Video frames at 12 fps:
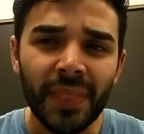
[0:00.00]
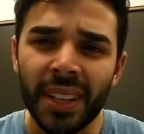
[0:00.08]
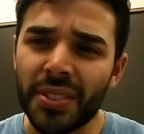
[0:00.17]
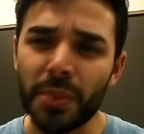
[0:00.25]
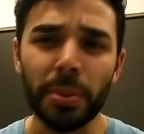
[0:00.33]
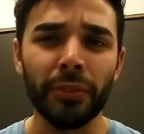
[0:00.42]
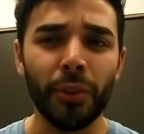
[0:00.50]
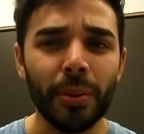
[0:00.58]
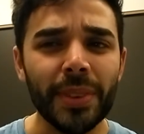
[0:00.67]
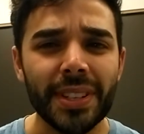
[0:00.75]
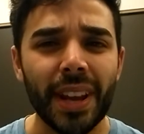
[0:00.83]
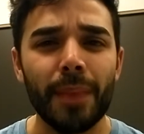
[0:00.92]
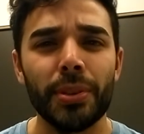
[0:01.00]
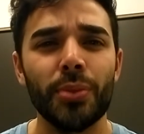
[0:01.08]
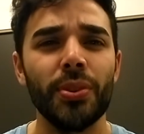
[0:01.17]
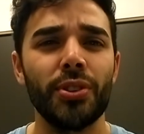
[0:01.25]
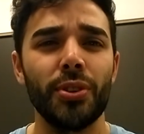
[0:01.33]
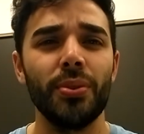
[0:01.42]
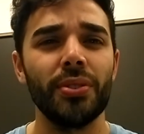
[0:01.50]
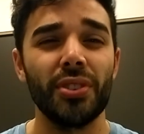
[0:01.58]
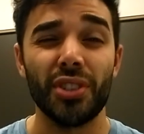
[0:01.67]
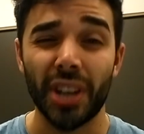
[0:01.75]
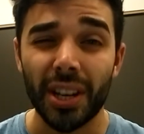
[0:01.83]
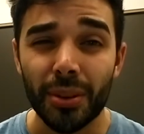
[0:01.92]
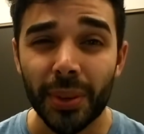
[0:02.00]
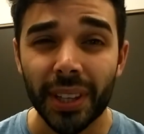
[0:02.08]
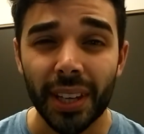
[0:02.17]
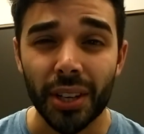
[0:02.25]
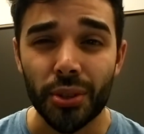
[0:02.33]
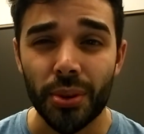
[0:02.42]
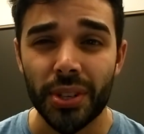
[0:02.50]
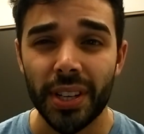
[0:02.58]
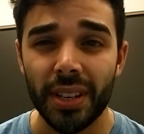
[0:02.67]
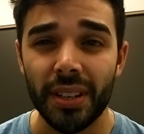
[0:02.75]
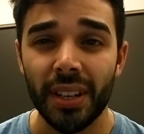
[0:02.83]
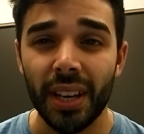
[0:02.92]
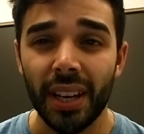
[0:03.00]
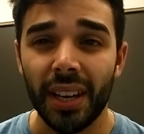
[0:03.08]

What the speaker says: is the performance gap between students genuinely interested